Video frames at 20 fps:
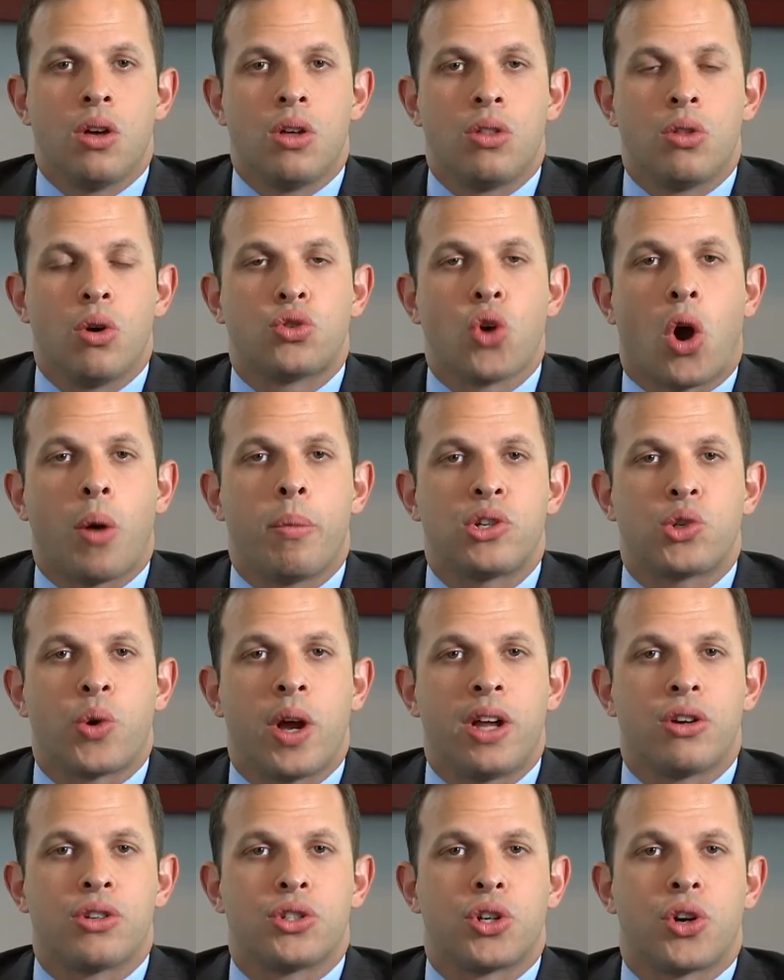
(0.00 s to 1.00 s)
Those
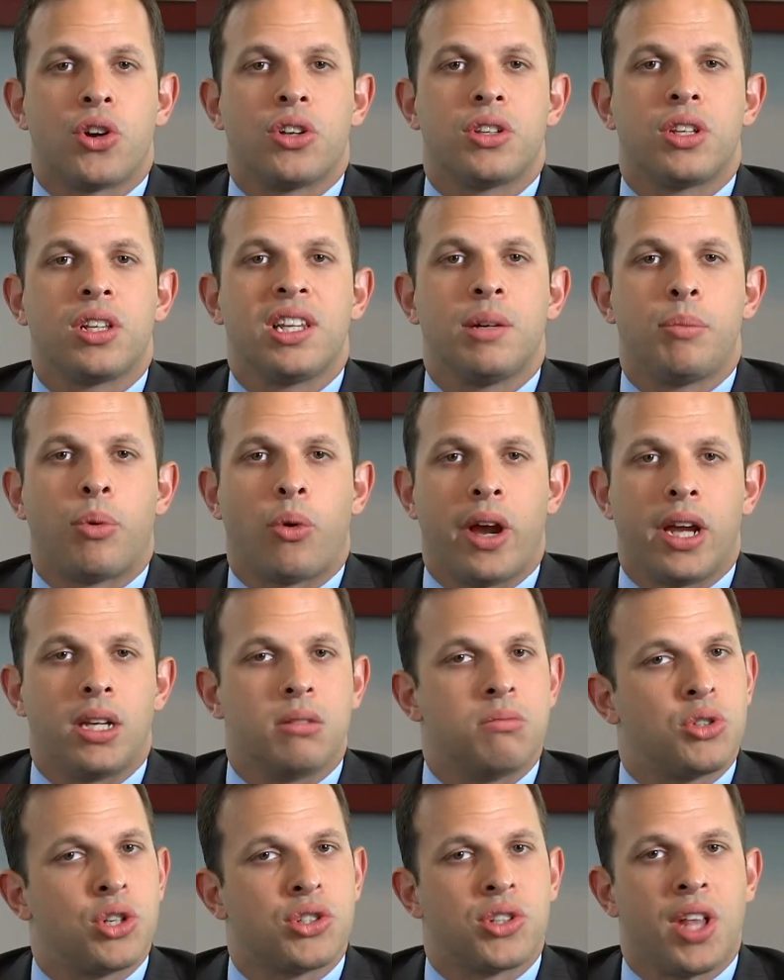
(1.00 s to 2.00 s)
arbitrators are going to deliberate,
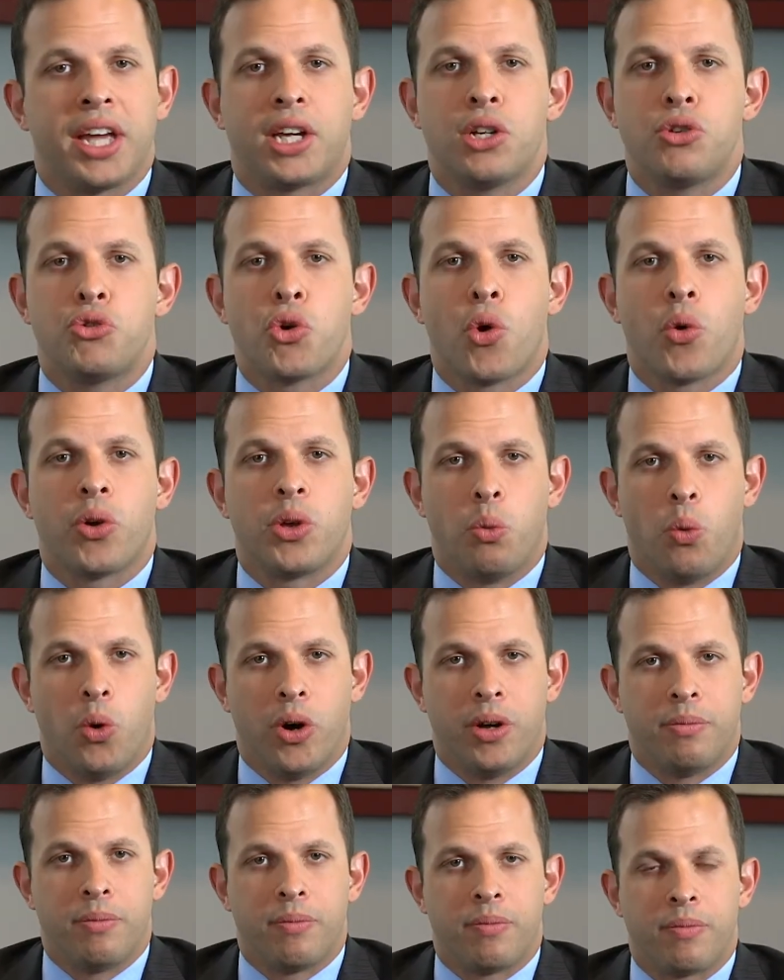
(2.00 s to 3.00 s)
just like a jury
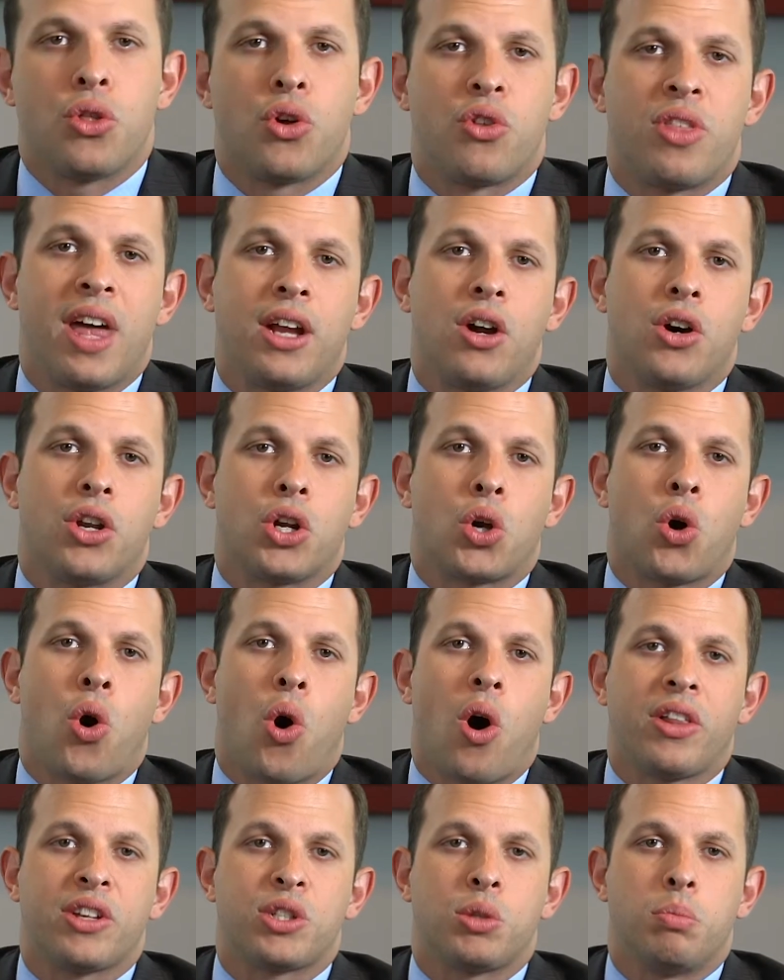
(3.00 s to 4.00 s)
would. They're then going to
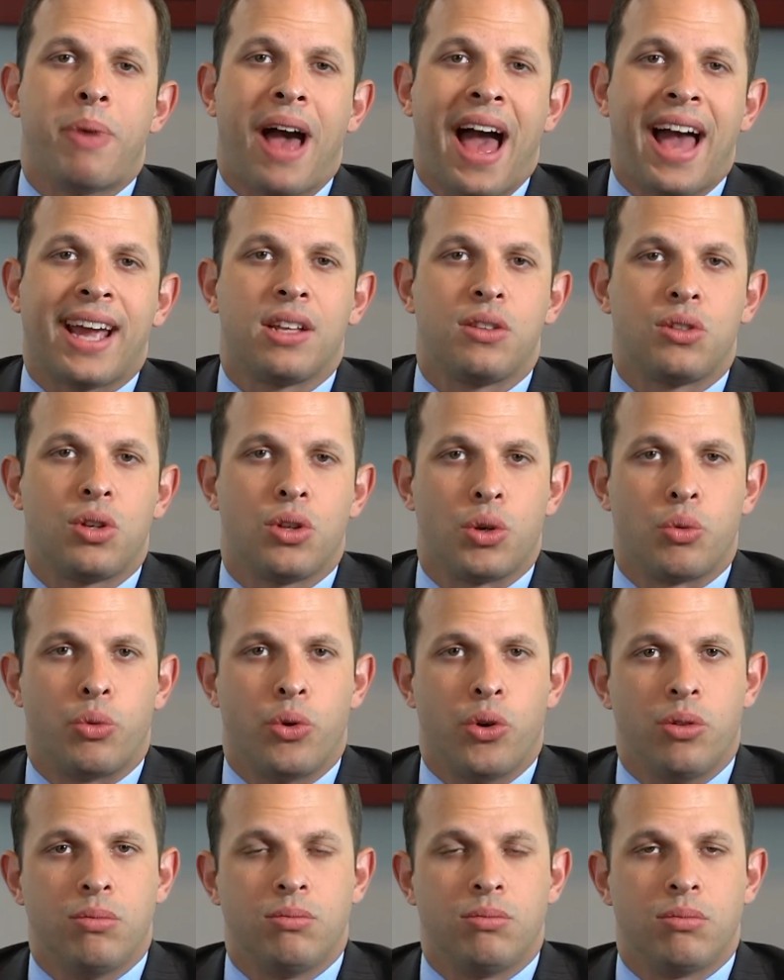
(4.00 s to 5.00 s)
call us back into the
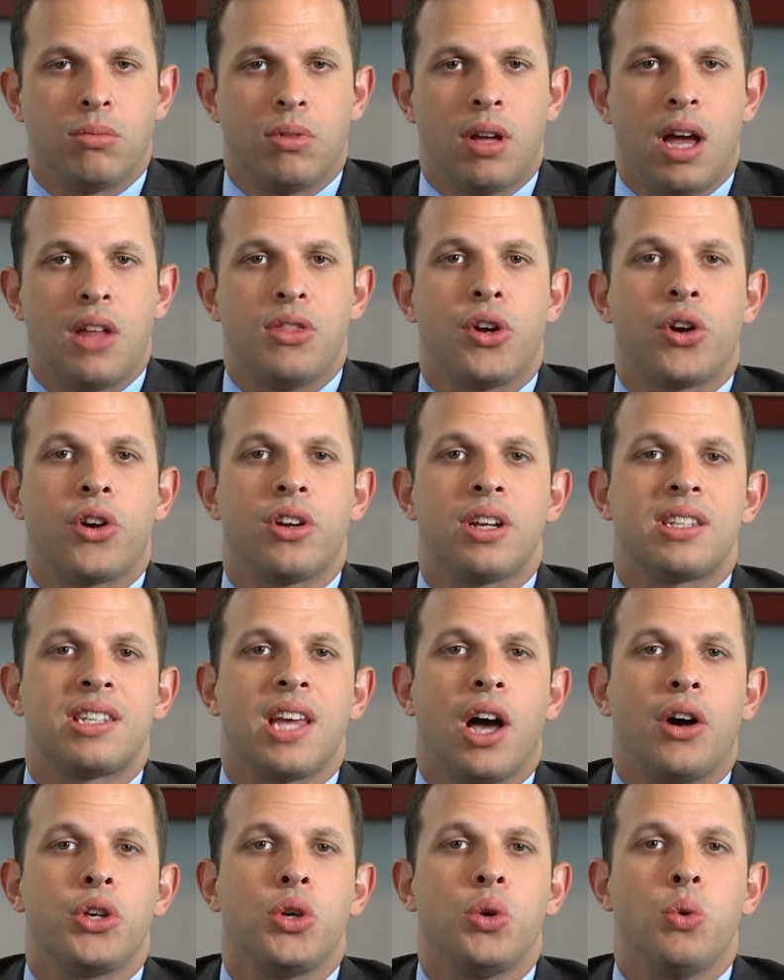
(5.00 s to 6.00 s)
room, and they're going to
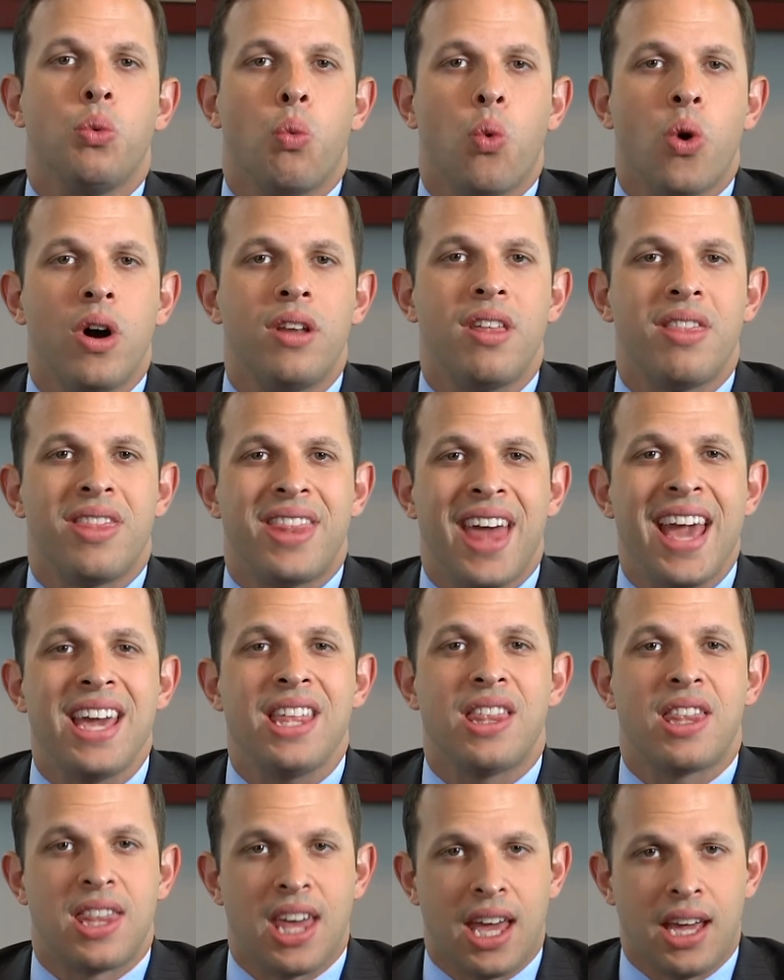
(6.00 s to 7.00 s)
tell you what they
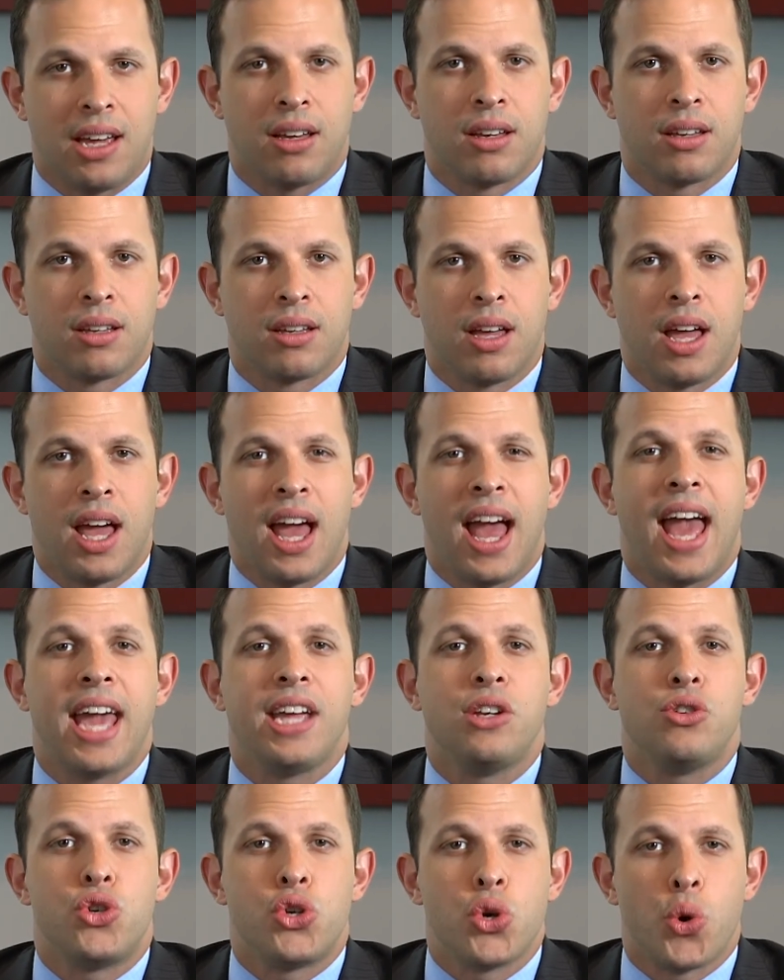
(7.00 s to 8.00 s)
think
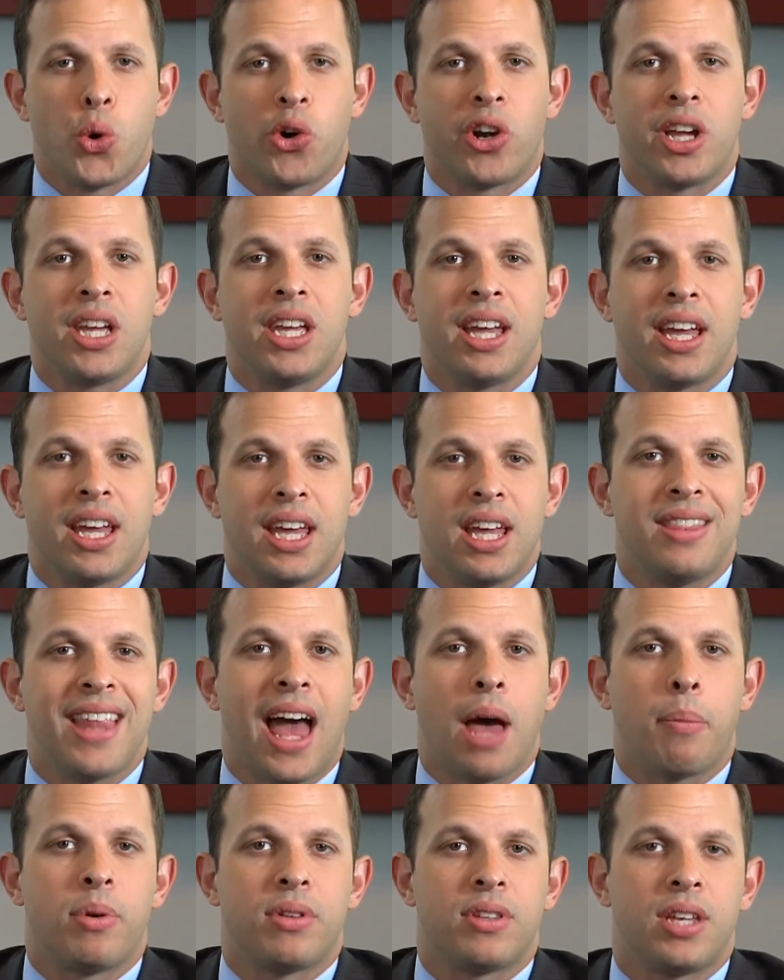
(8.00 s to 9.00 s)
a jury in
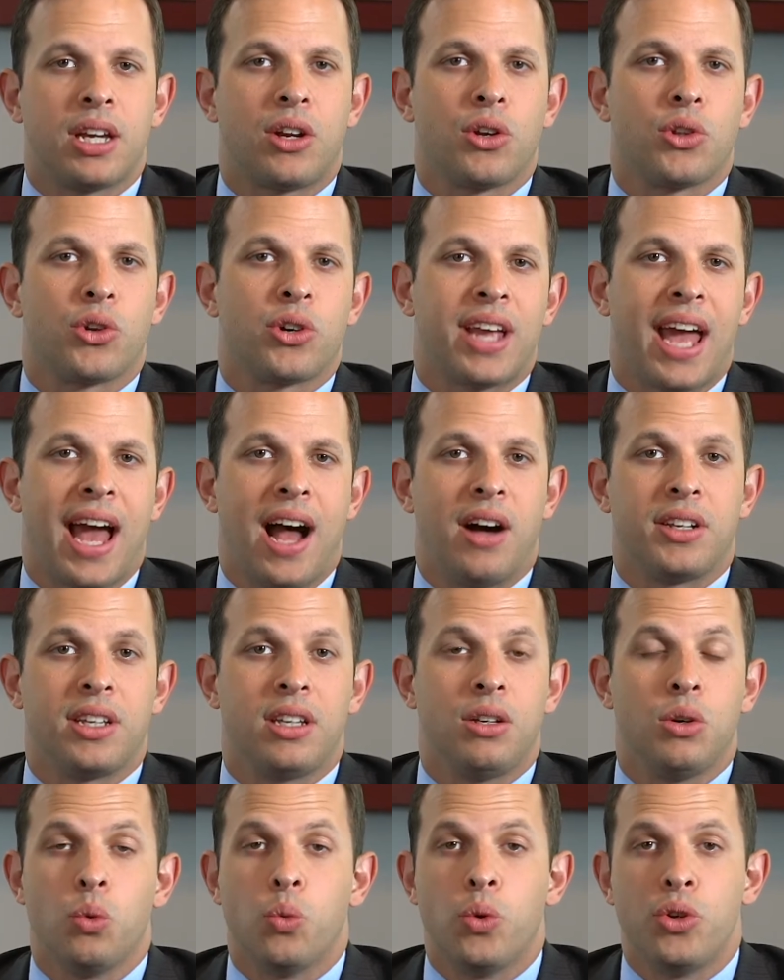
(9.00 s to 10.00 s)
that particular
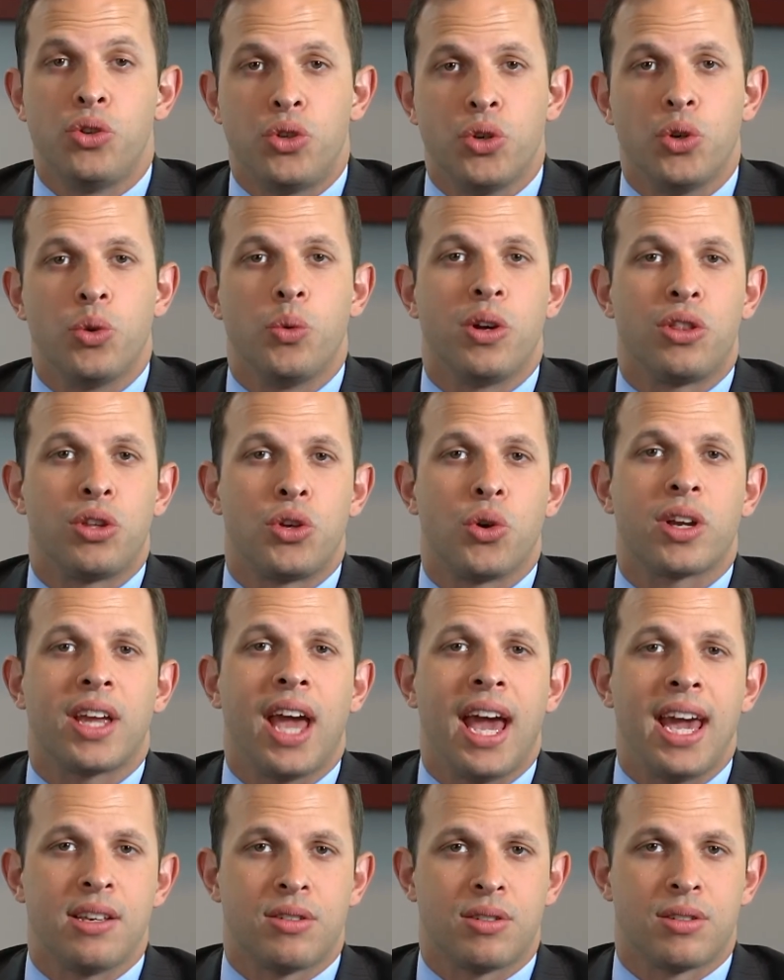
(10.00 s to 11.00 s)
county would do with your
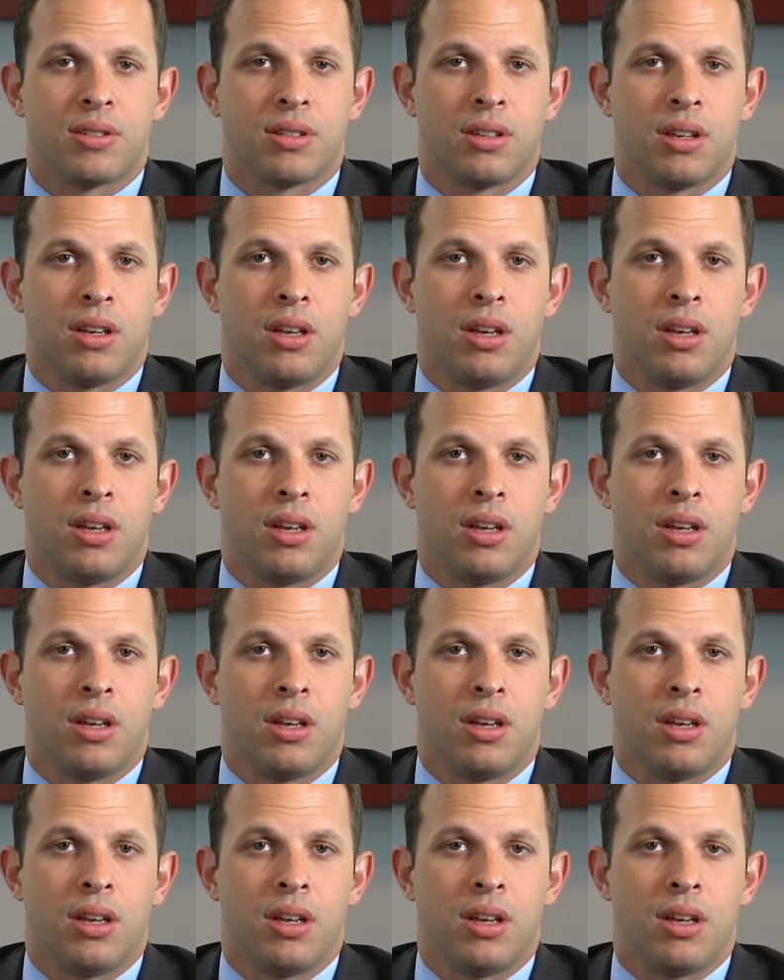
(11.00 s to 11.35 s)
case.